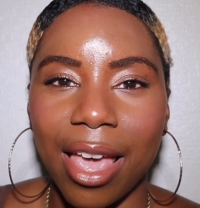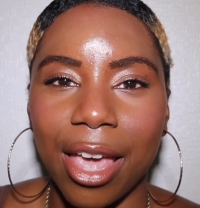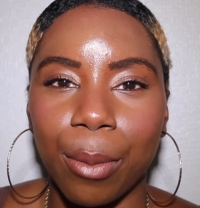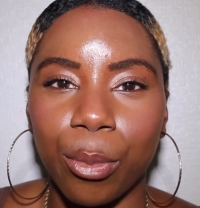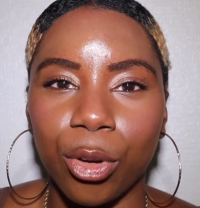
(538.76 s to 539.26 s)

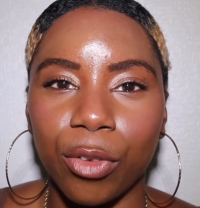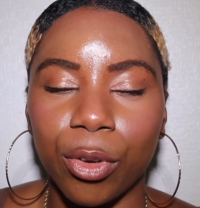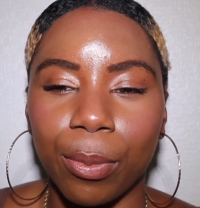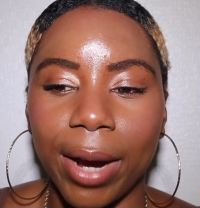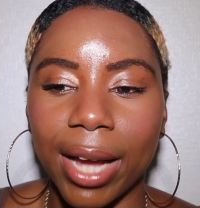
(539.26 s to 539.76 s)
improve
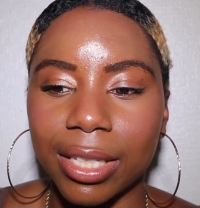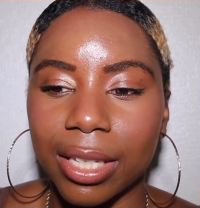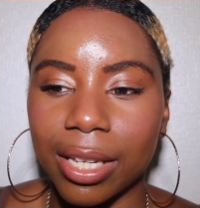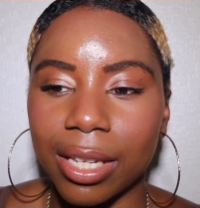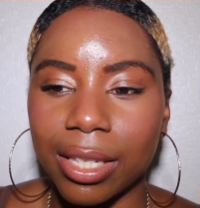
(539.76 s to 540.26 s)
your
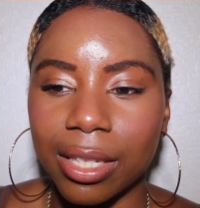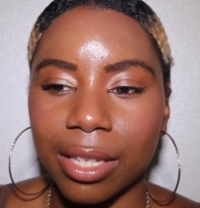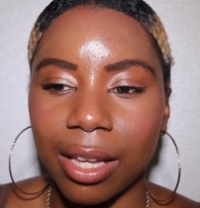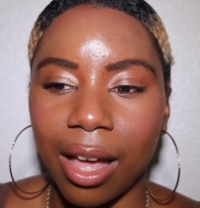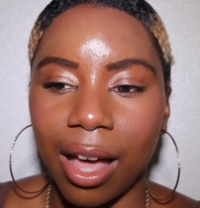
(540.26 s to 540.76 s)

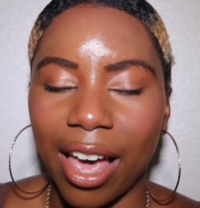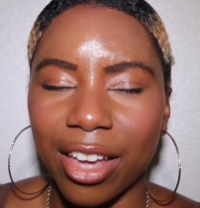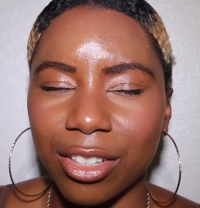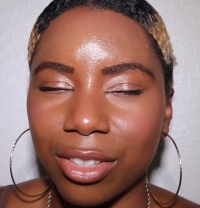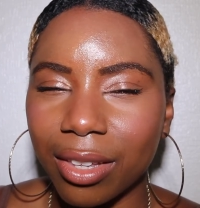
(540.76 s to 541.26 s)
practice. I
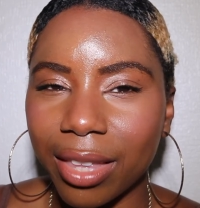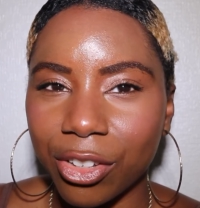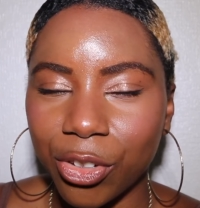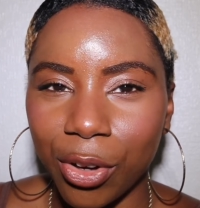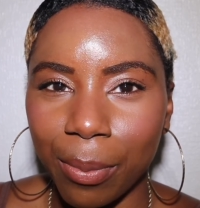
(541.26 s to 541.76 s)
could do
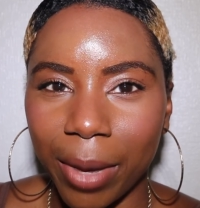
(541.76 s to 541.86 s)
that during